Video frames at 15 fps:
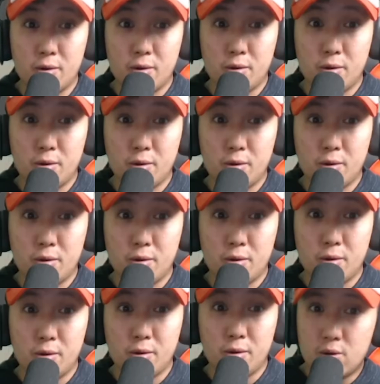skill
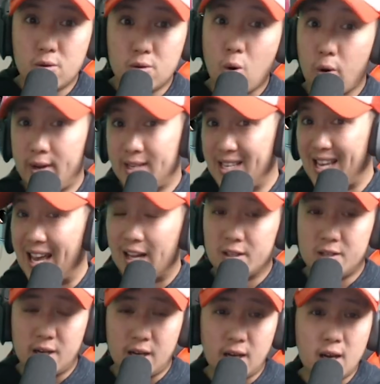2 or his
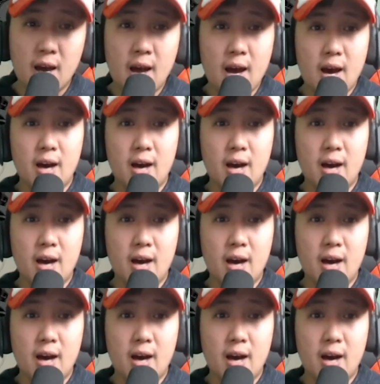LD.